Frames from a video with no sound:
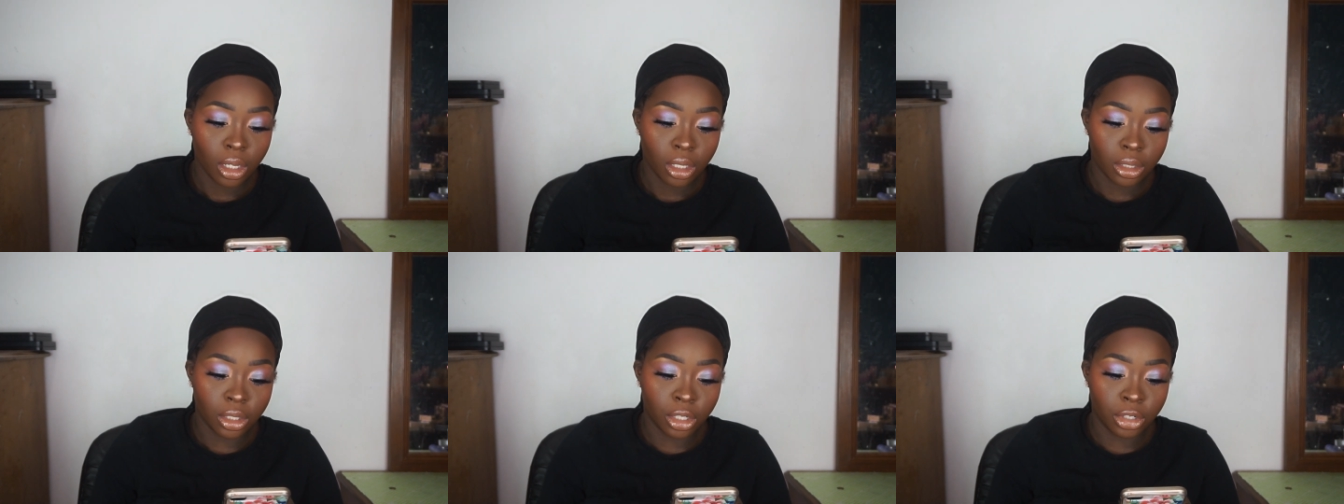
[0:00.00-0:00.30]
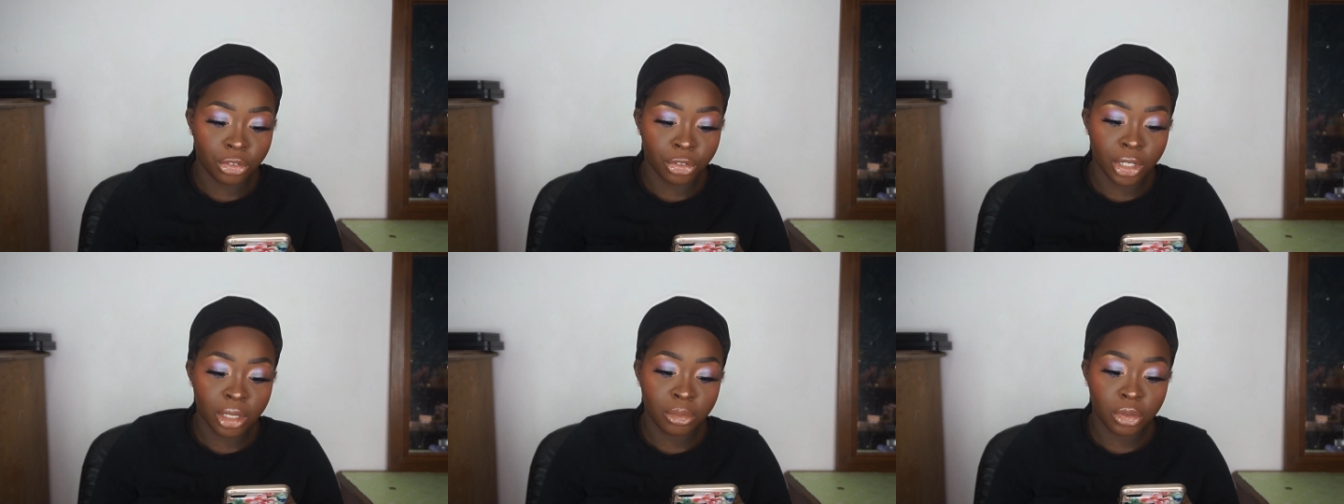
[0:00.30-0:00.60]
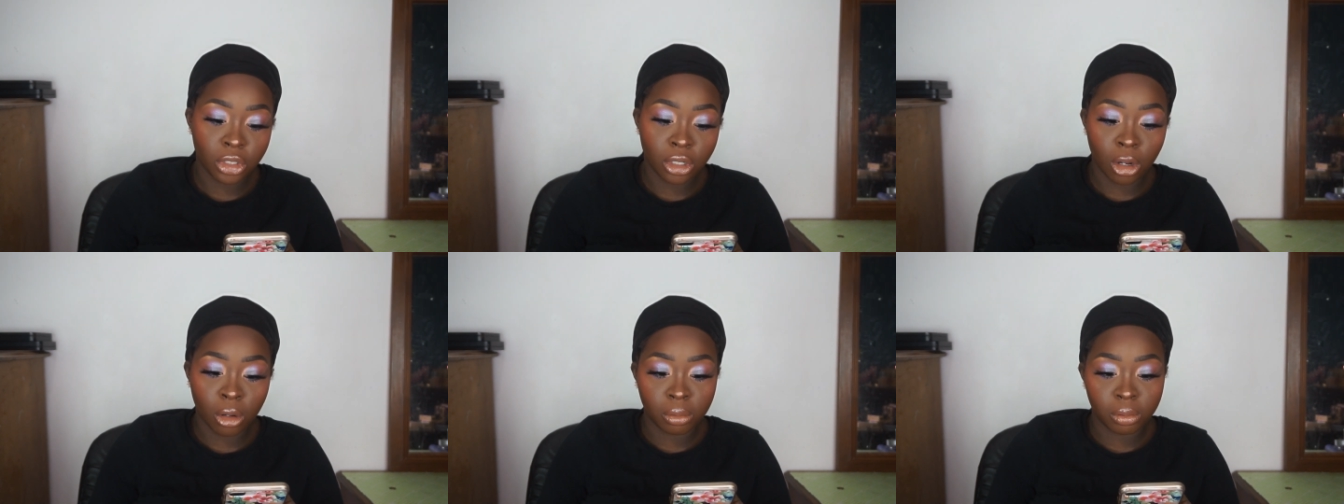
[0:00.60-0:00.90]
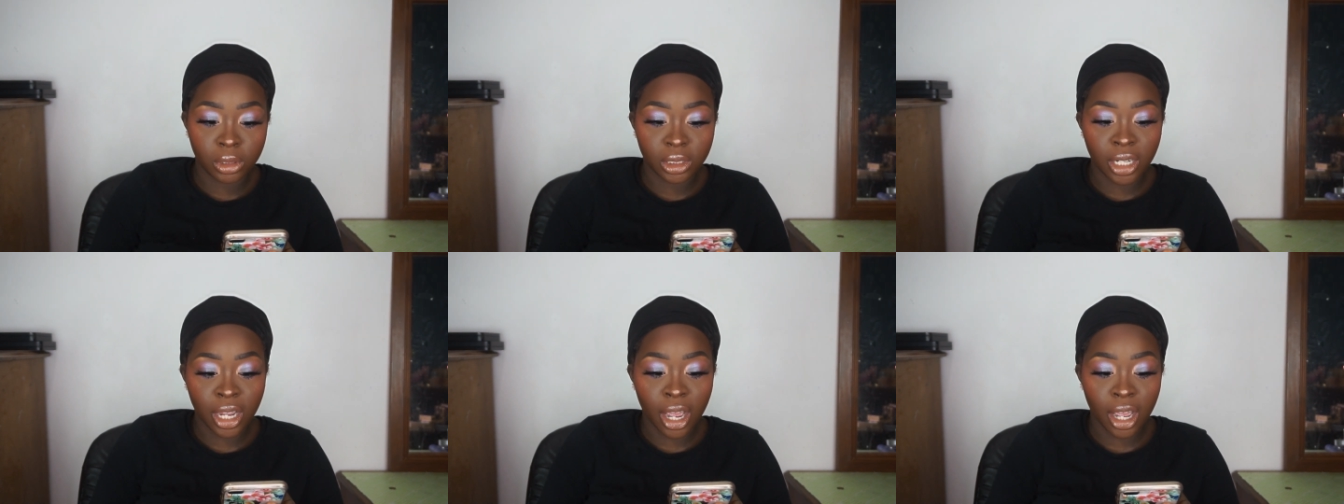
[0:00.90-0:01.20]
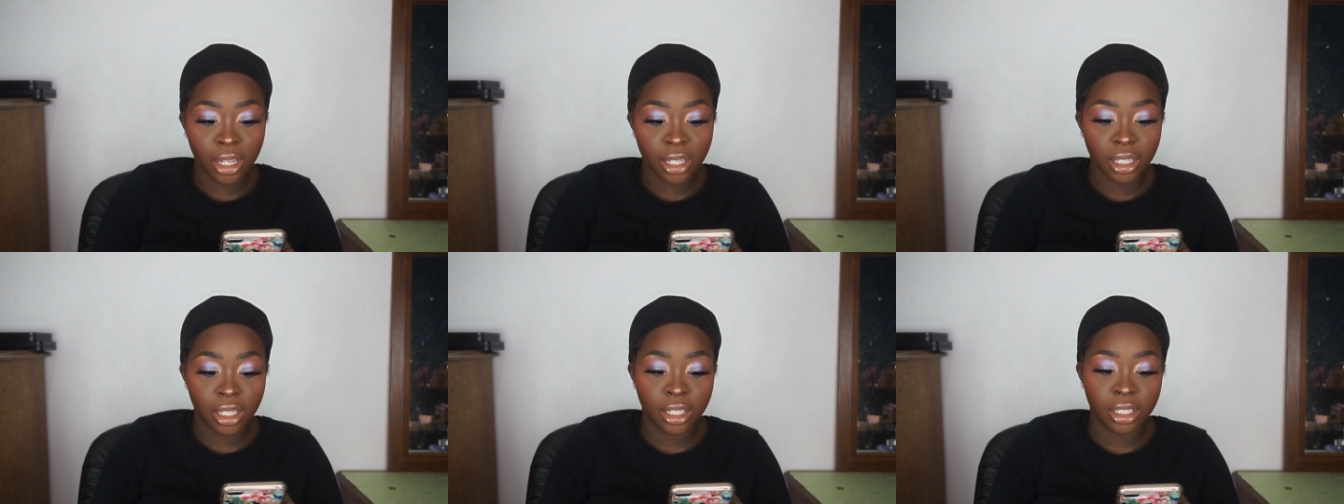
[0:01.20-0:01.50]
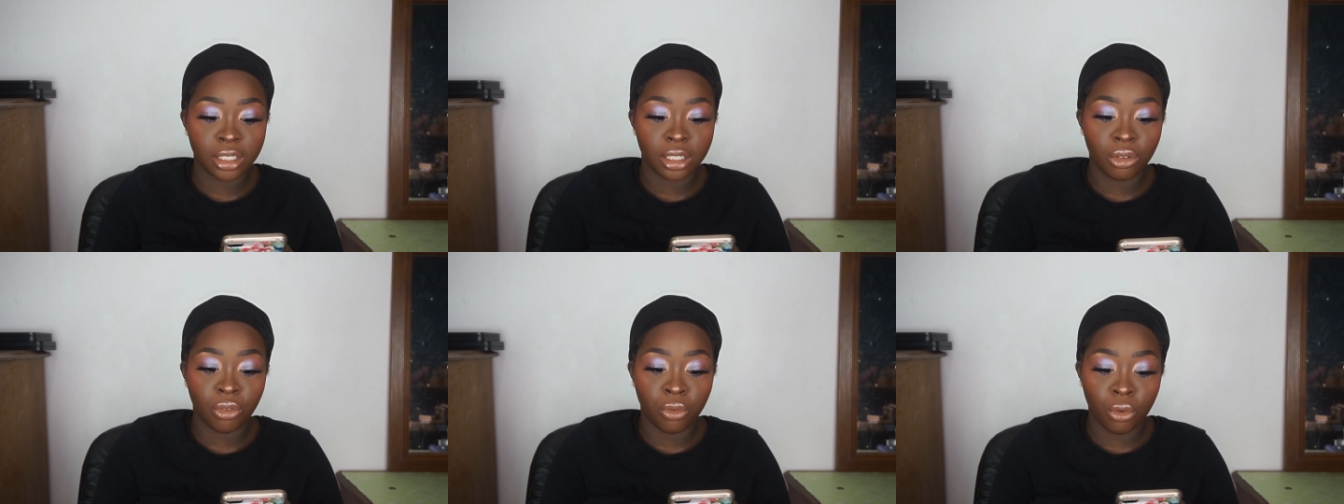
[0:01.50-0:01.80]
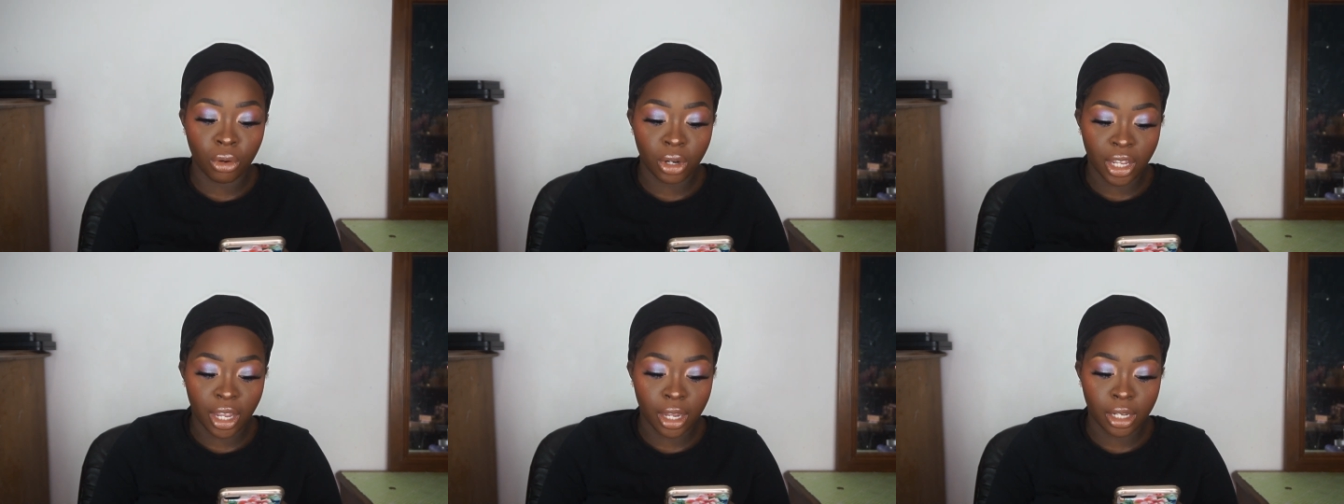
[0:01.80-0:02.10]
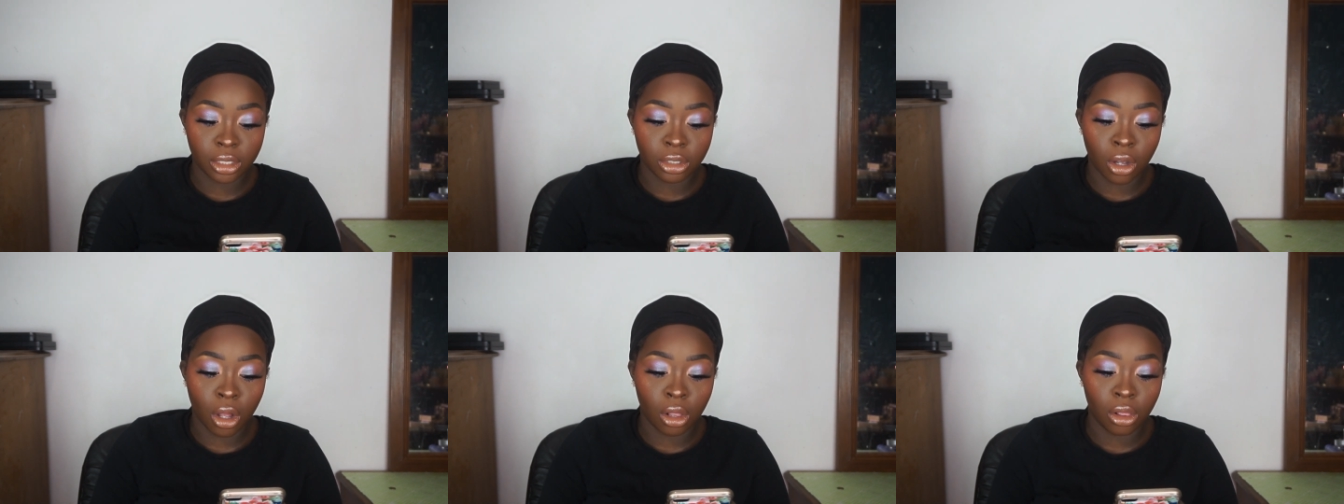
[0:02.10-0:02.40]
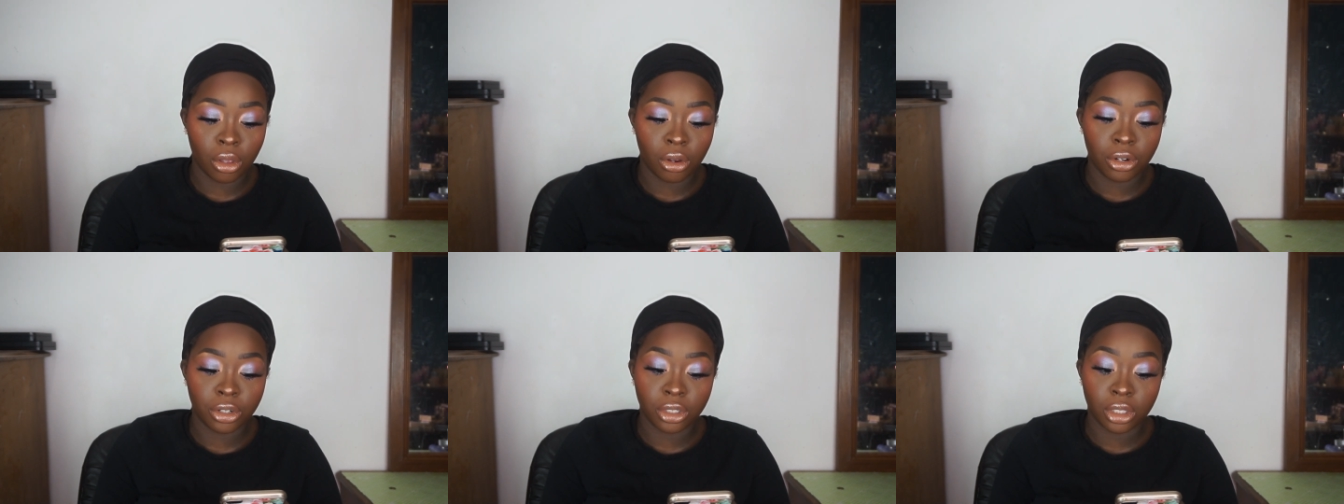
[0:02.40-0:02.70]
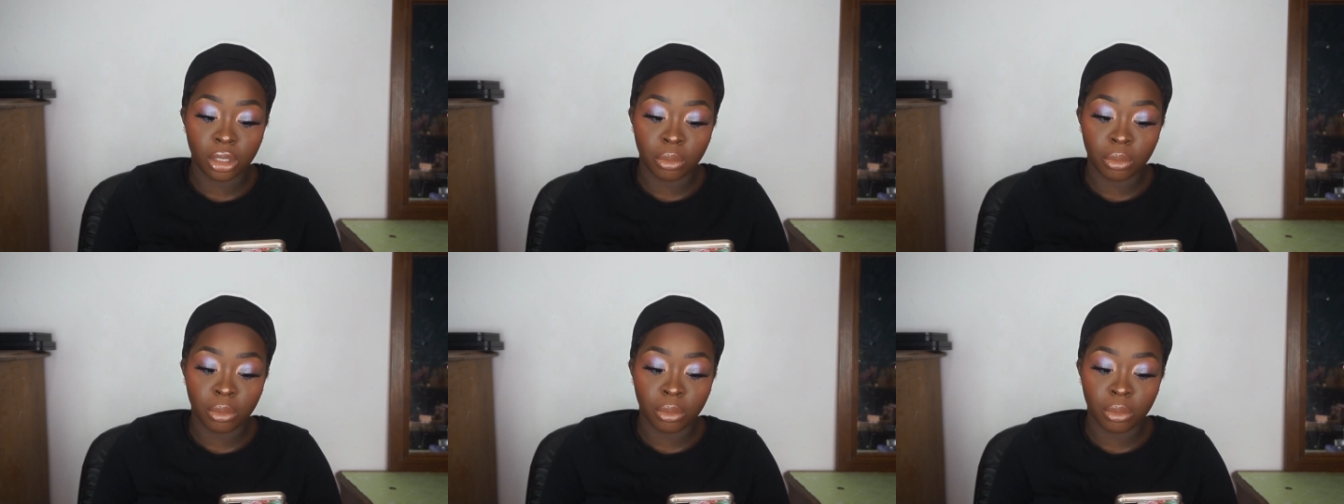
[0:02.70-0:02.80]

The cream sculpt stack is $48.